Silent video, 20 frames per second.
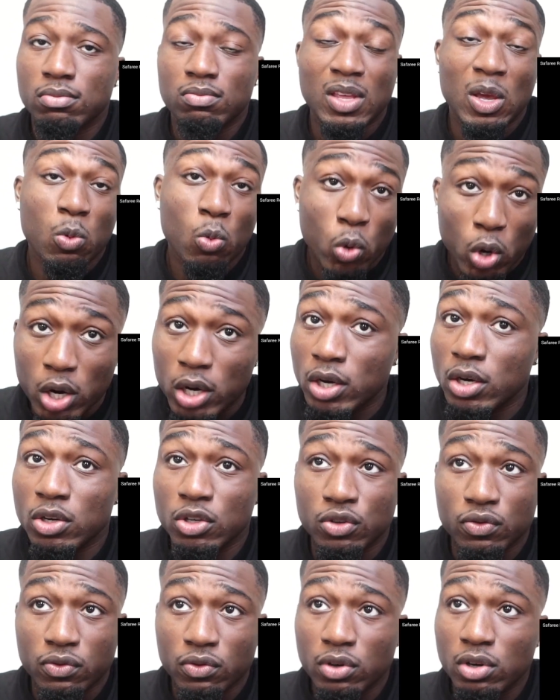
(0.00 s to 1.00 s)
They
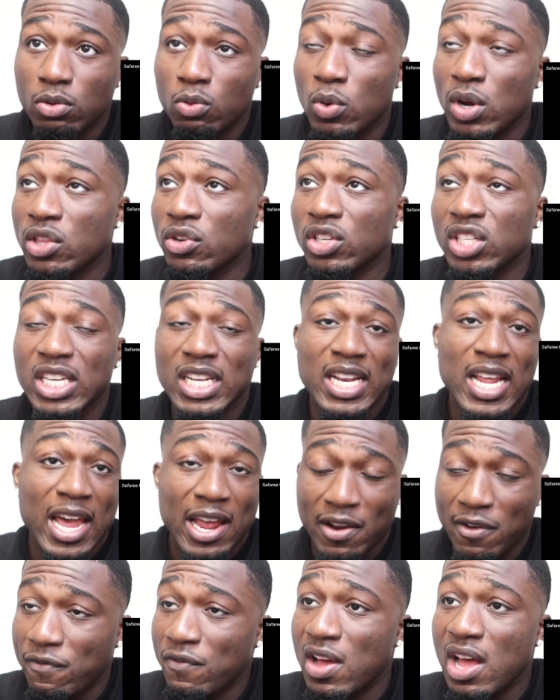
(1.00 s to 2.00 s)
workers for it. whether it's a
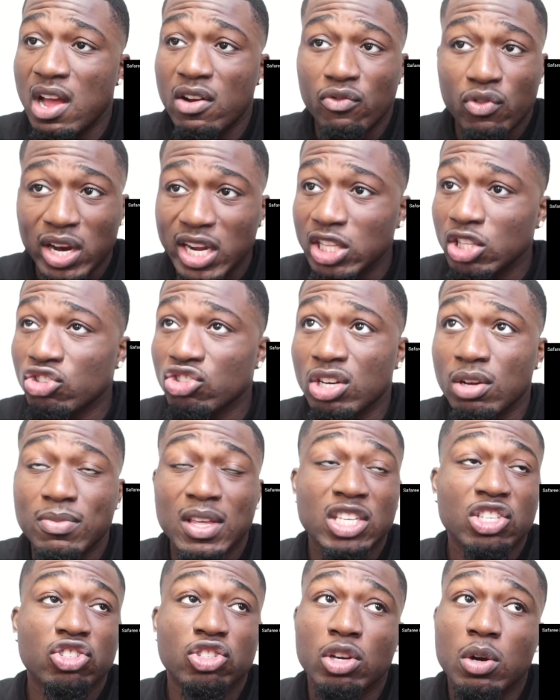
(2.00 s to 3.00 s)
nine to five regular job, they
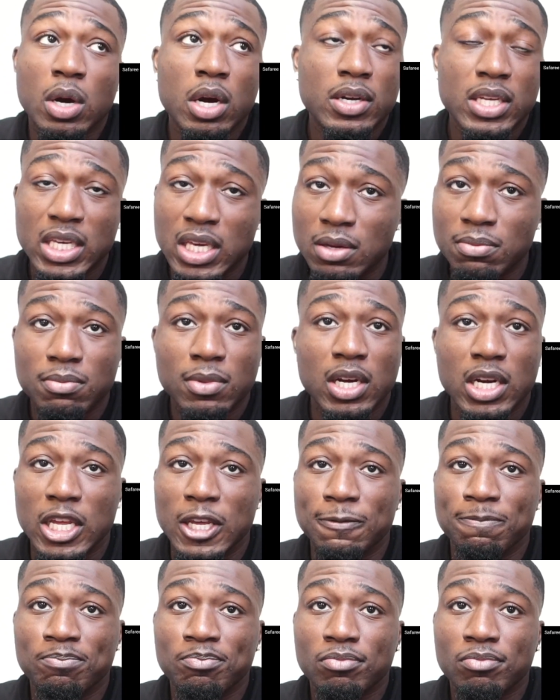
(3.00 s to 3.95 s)
just go out and get money.